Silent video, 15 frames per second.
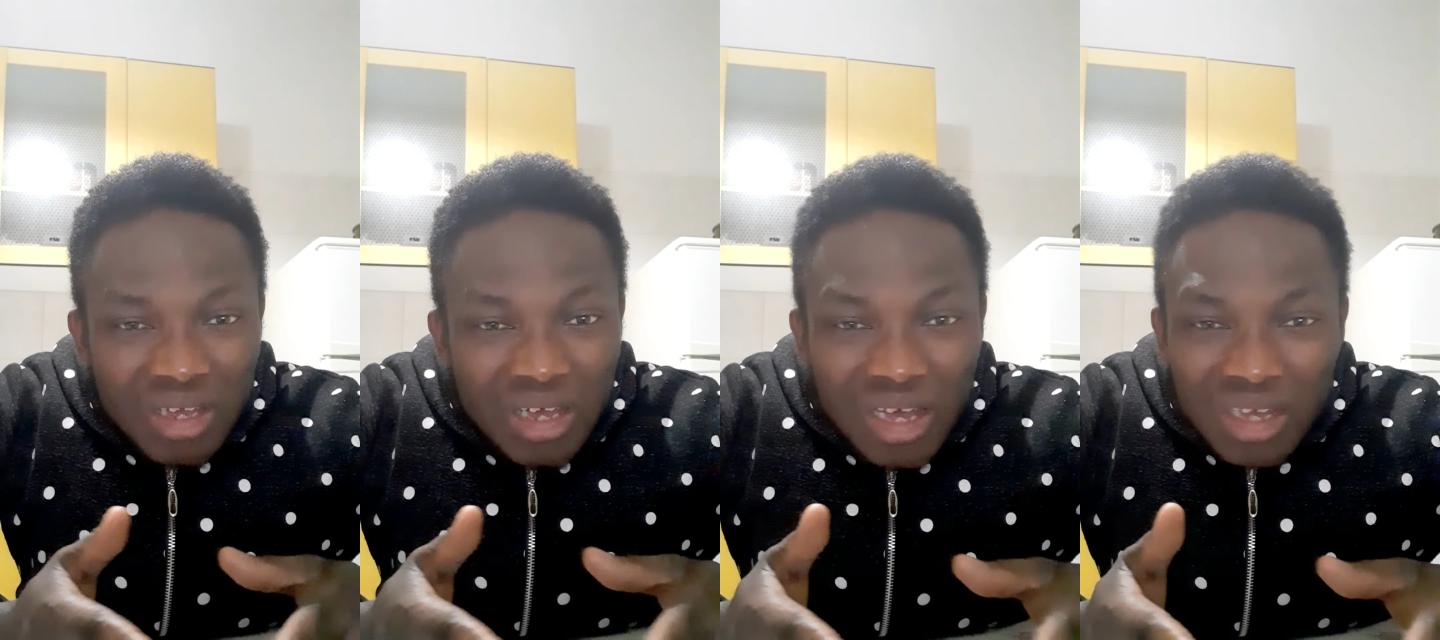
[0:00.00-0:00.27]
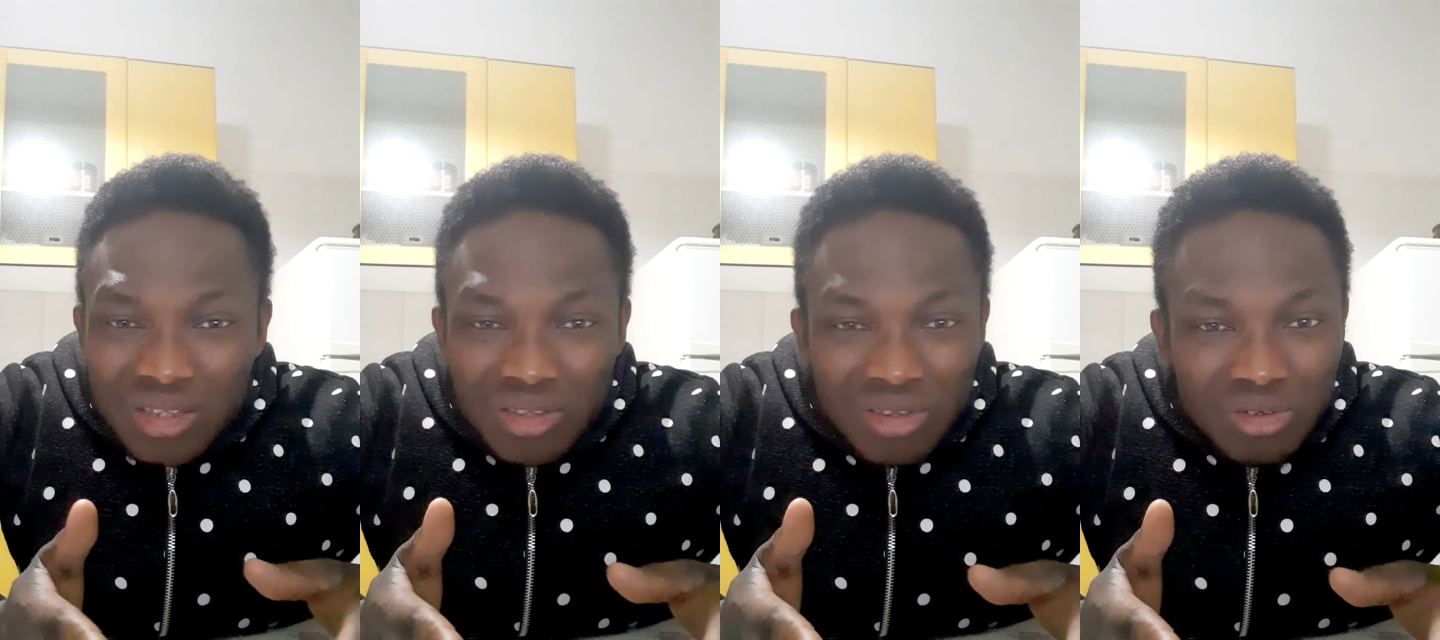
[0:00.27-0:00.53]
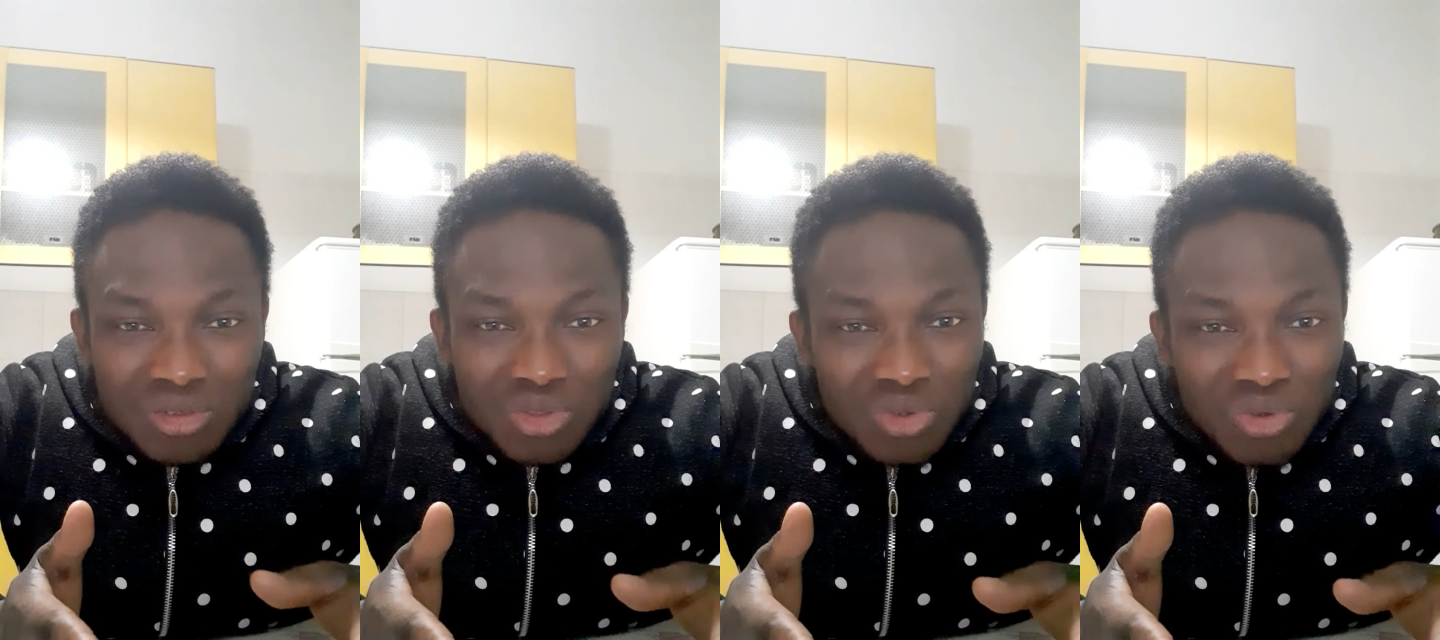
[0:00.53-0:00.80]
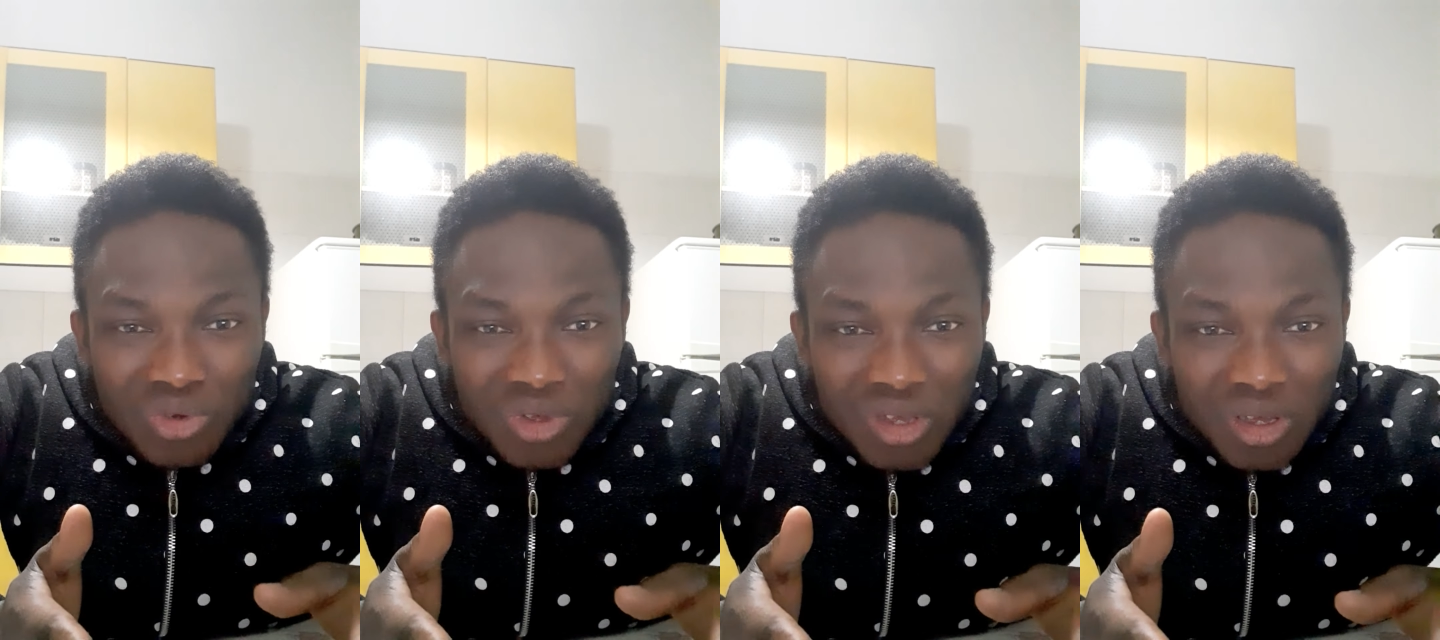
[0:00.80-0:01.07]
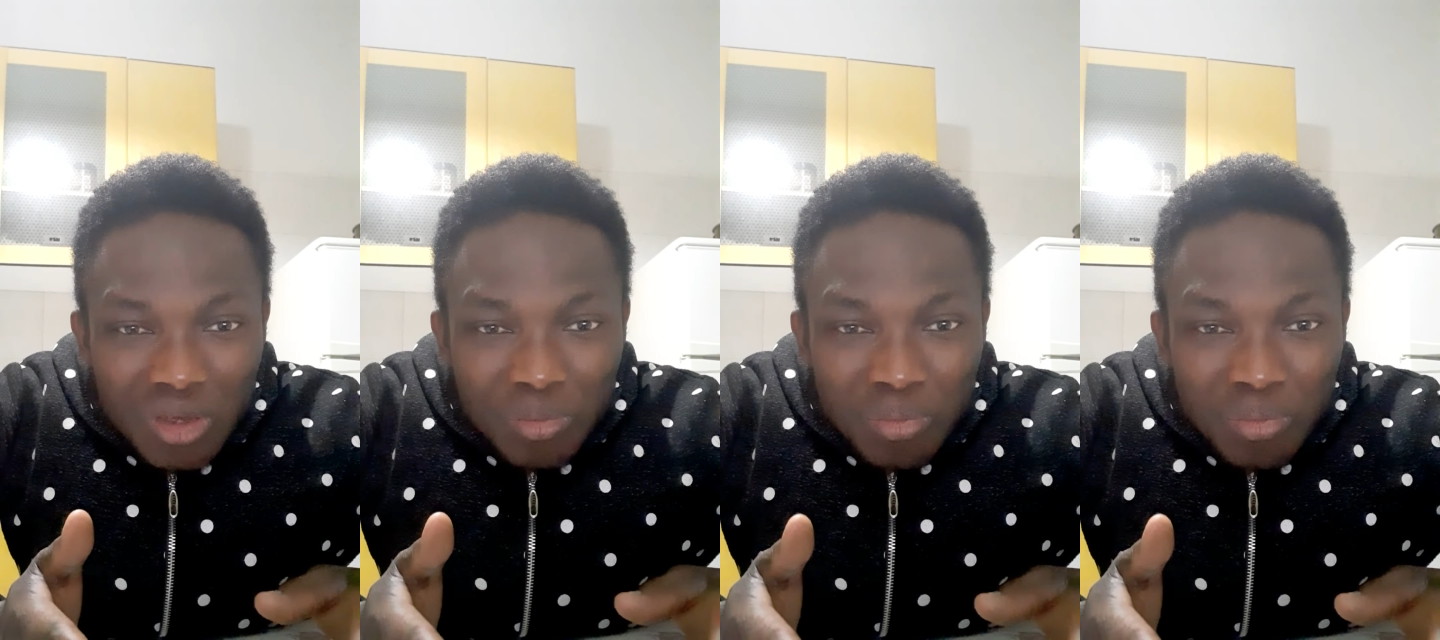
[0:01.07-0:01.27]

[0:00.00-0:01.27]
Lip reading: got not to hear.